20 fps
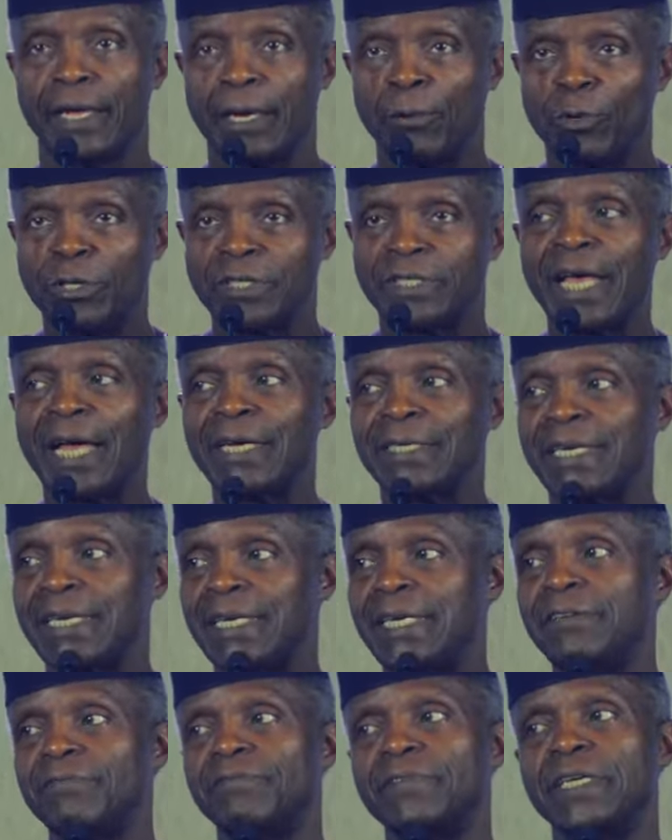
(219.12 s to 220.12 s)
It was that
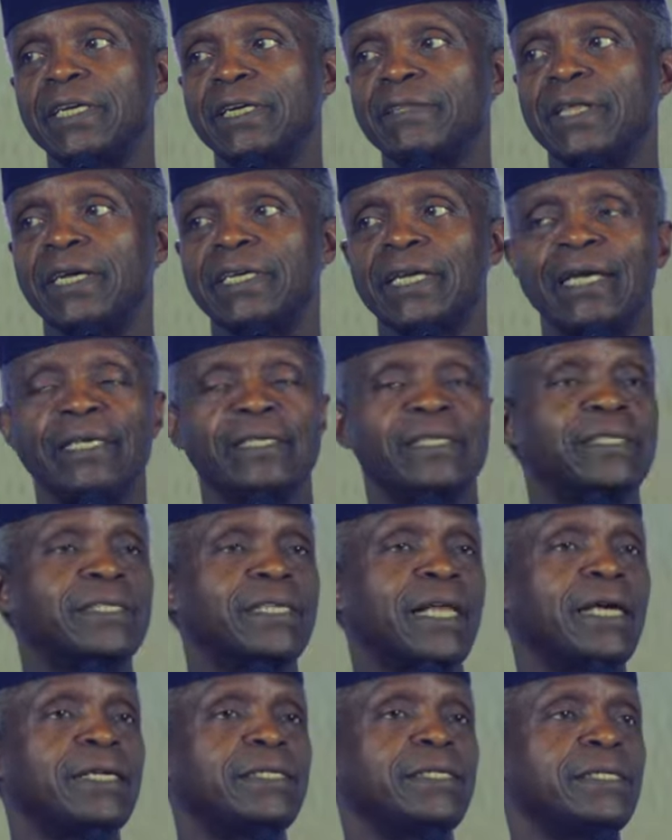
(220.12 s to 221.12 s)
evening that I
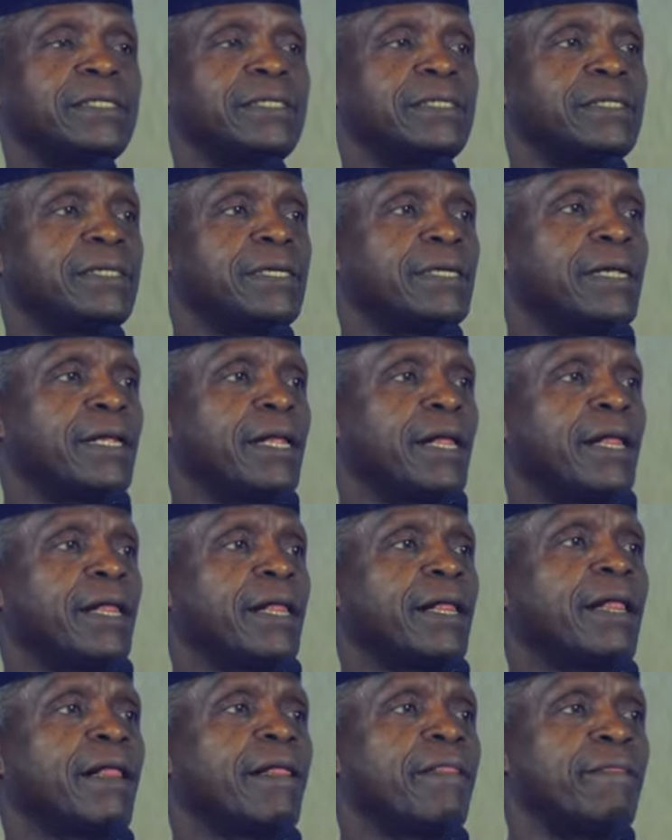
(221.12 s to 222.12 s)
decided
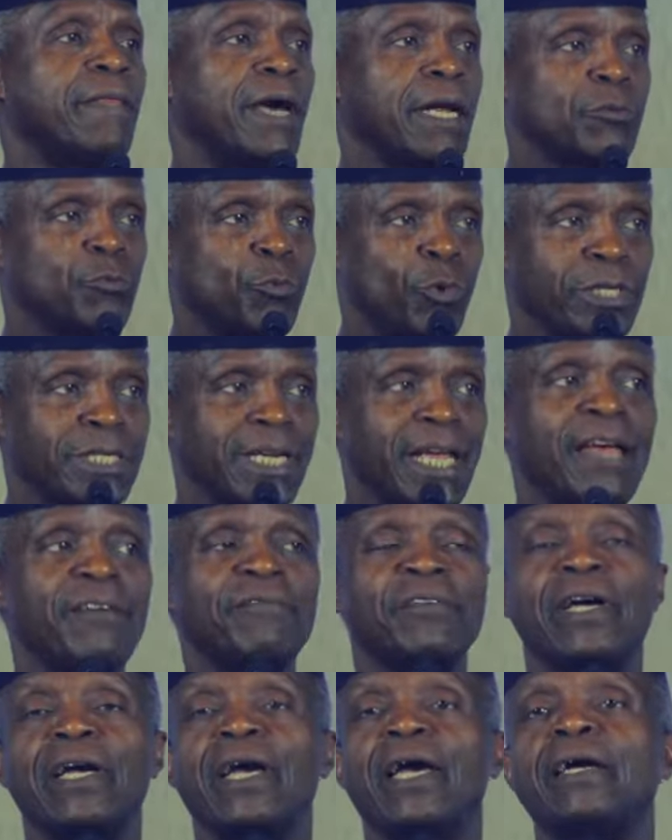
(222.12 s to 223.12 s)
that
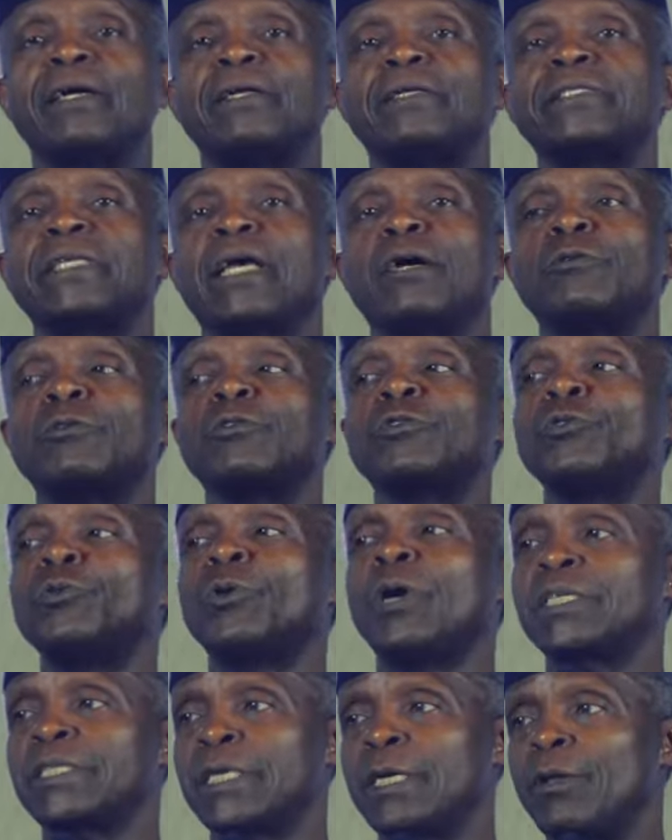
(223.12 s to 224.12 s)
whatever else I would
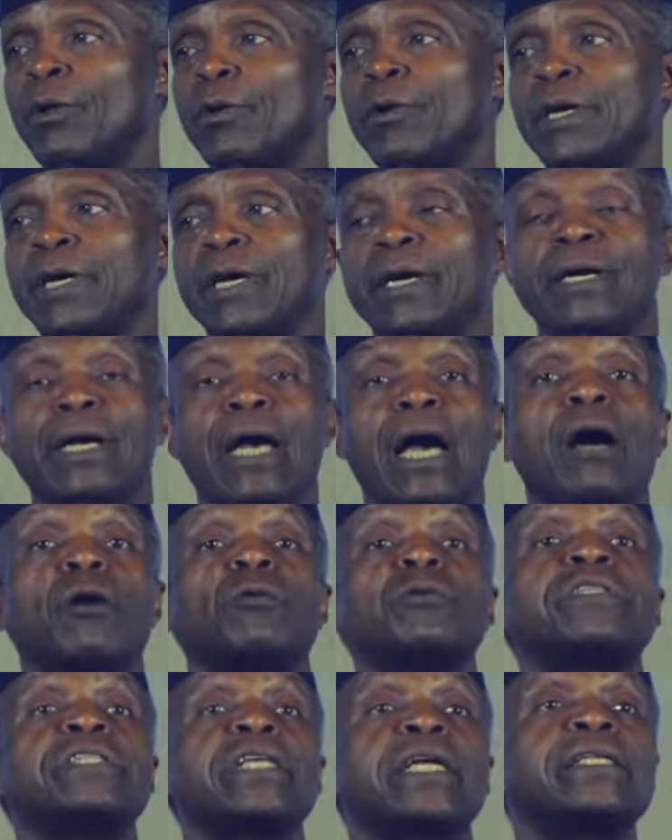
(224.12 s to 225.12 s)
do as a lawyer, I
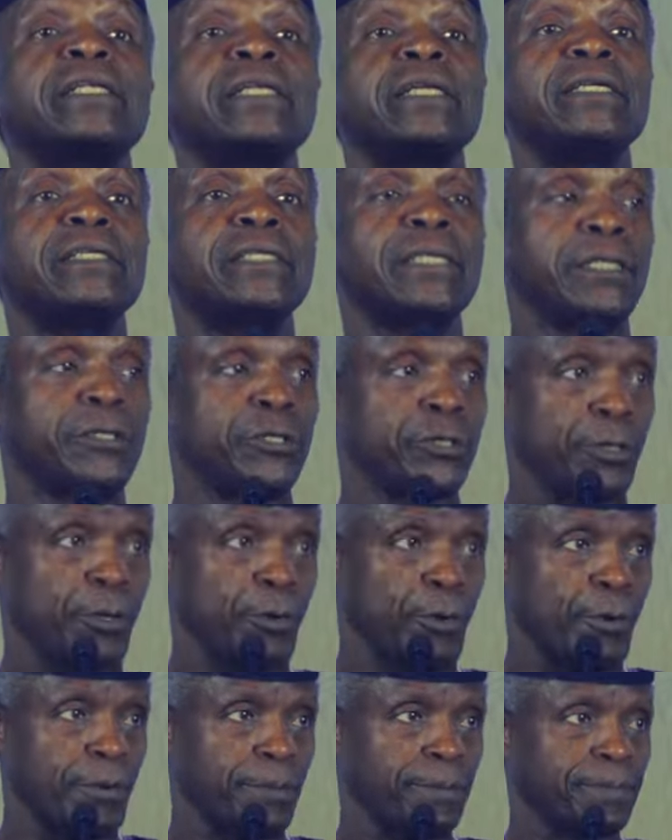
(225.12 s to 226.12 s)
would certainly teach
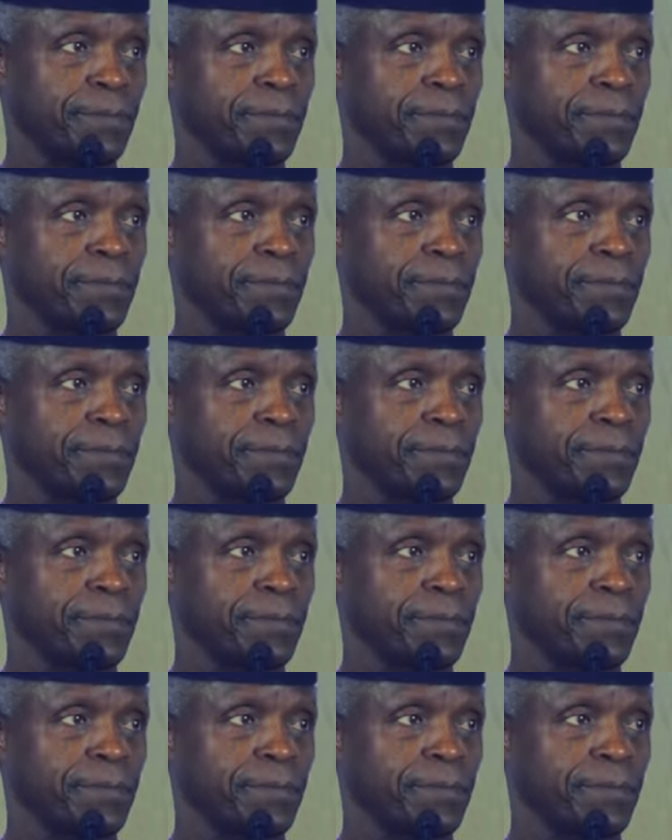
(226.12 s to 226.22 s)
law,